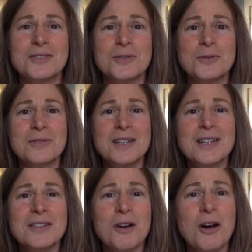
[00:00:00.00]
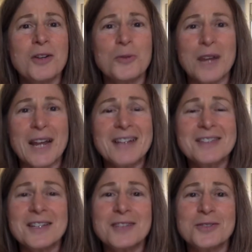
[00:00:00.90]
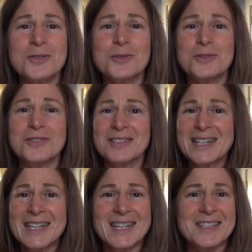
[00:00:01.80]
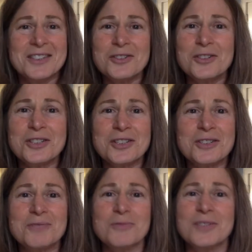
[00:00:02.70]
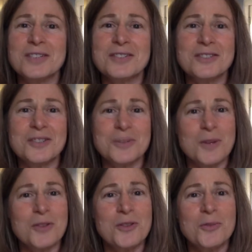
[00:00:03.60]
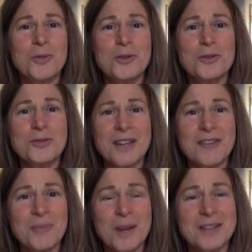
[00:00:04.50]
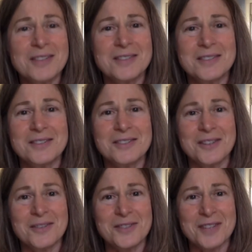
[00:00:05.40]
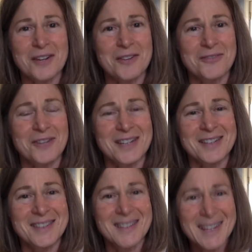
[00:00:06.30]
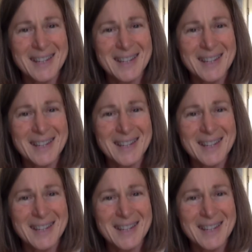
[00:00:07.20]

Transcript: to God or ancestors. Indigenous religions around the world have practices of sacrifice.